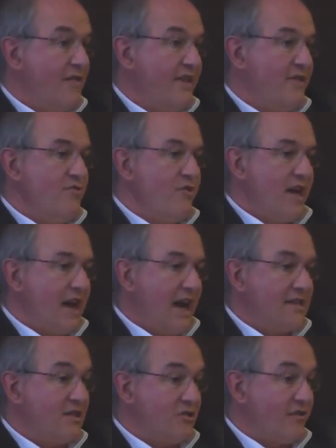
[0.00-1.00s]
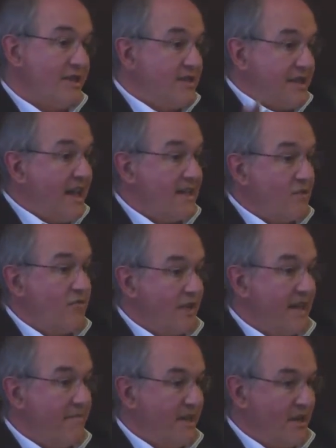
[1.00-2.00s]
then you realize it's only states who
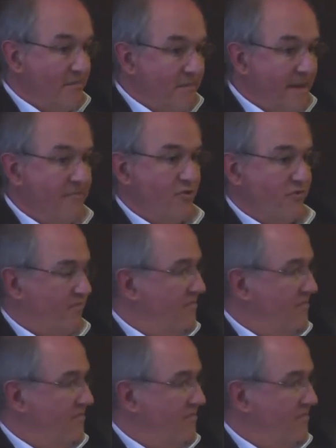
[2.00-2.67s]
can become members.